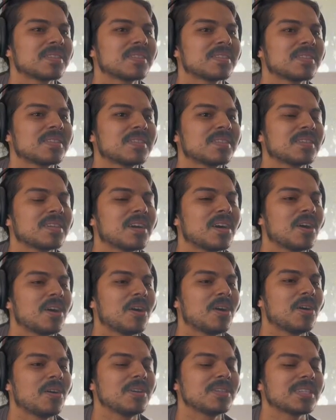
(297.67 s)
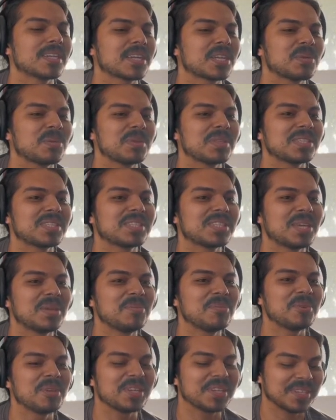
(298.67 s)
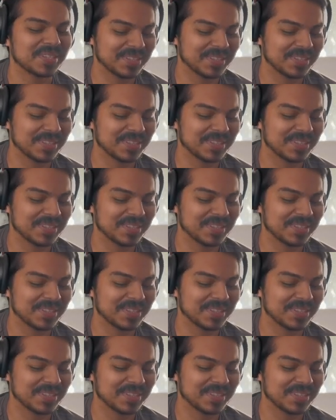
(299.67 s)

Oh, is that gonna be the same week as